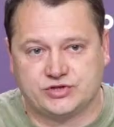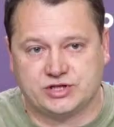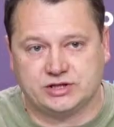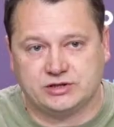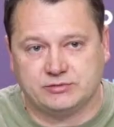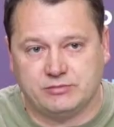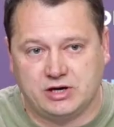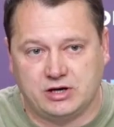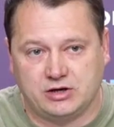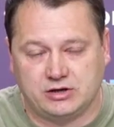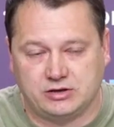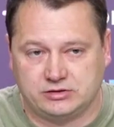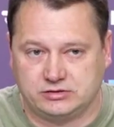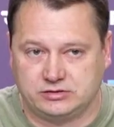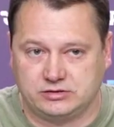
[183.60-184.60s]
the
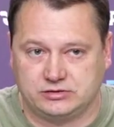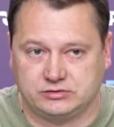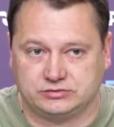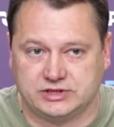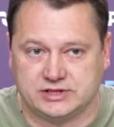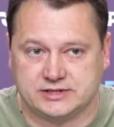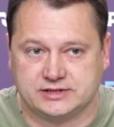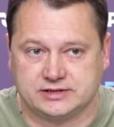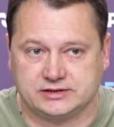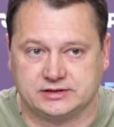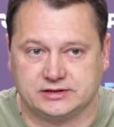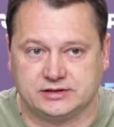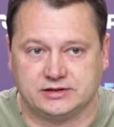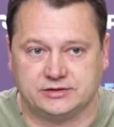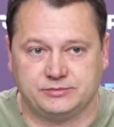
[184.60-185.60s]
state importance
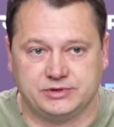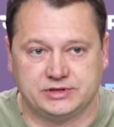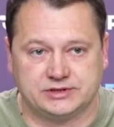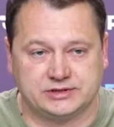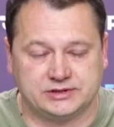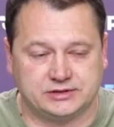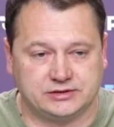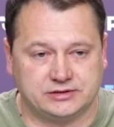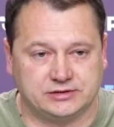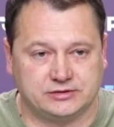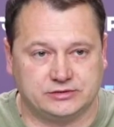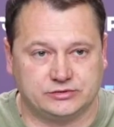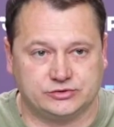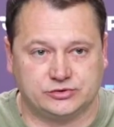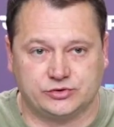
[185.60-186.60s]
roads.
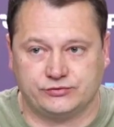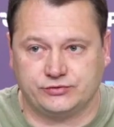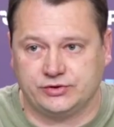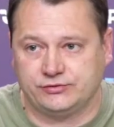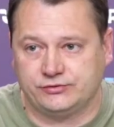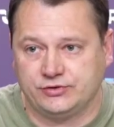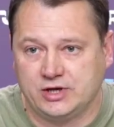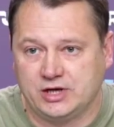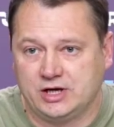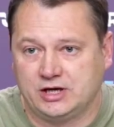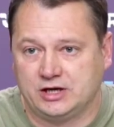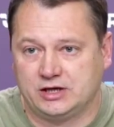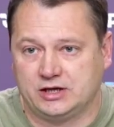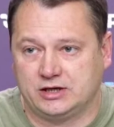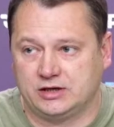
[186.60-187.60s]
And we
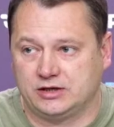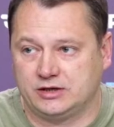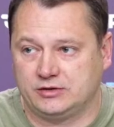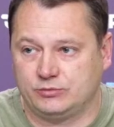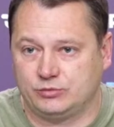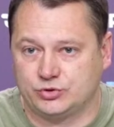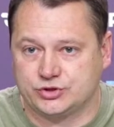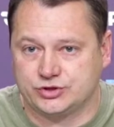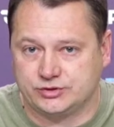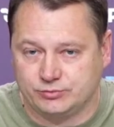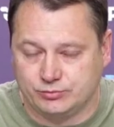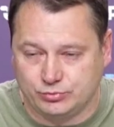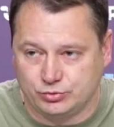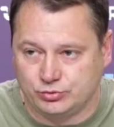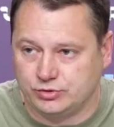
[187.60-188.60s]
don't have island
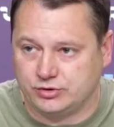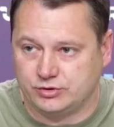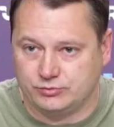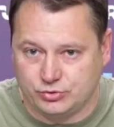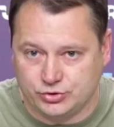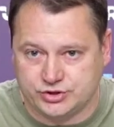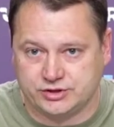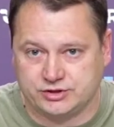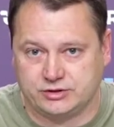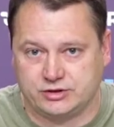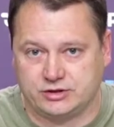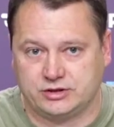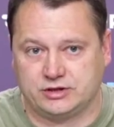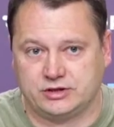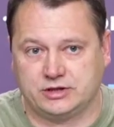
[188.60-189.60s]
cities
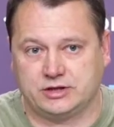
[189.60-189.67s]
anymore.